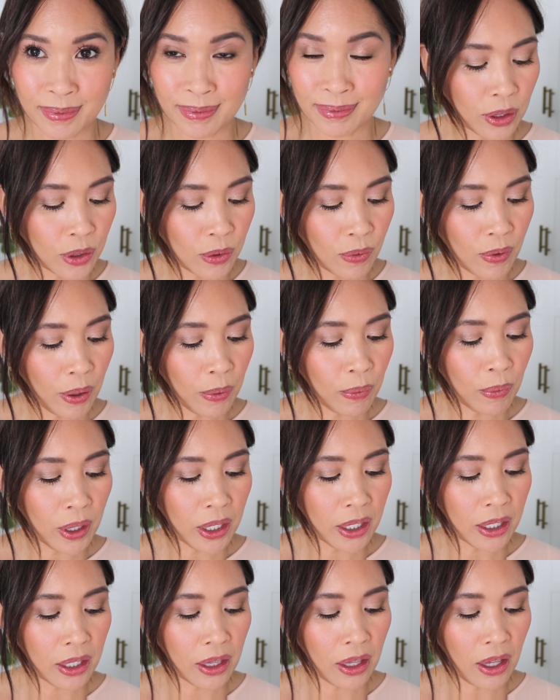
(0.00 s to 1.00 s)
So it's around one
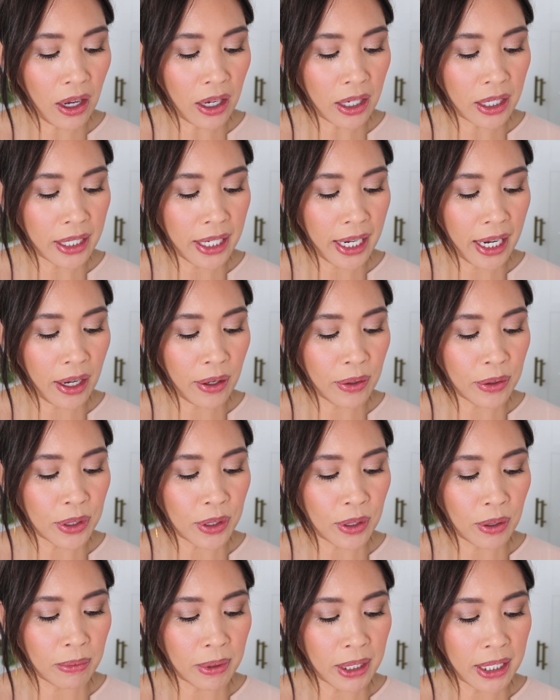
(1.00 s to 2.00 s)
o'clock now,
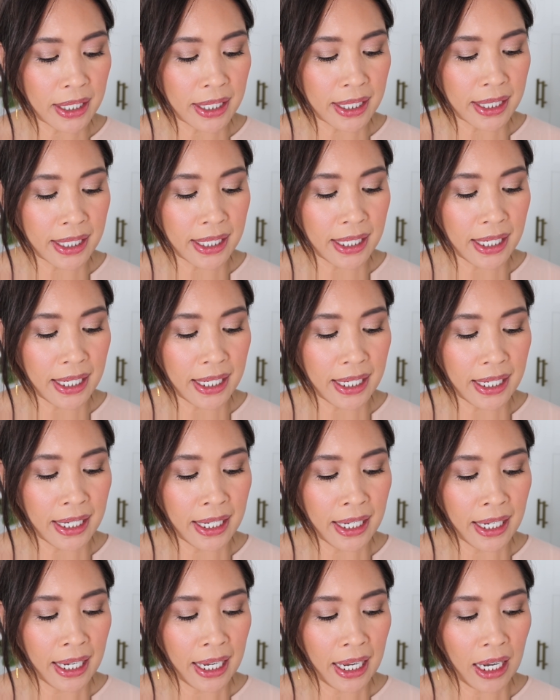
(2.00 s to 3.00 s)
so I'm gonna
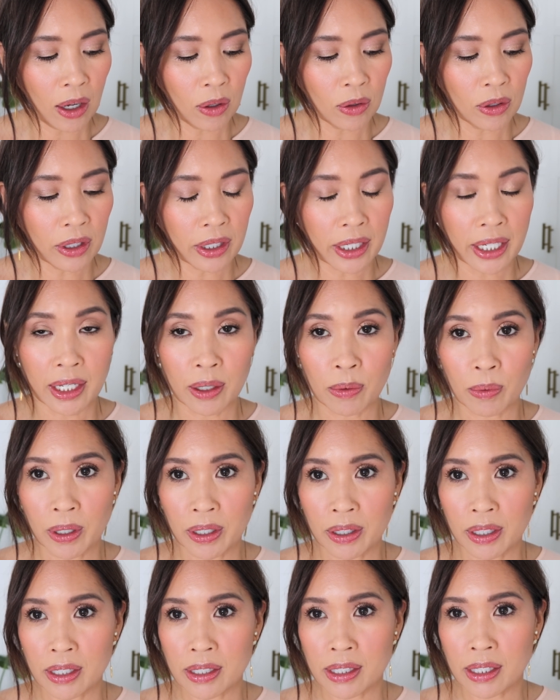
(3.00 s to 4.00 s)
see how long I can
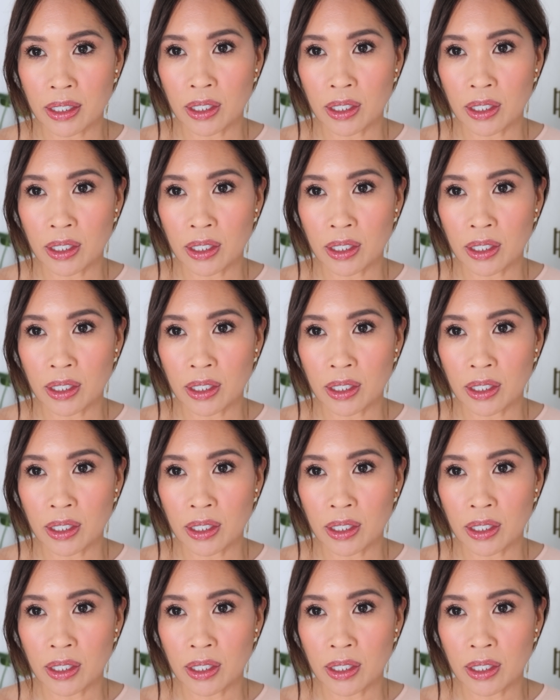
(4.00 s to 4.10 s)
wear this.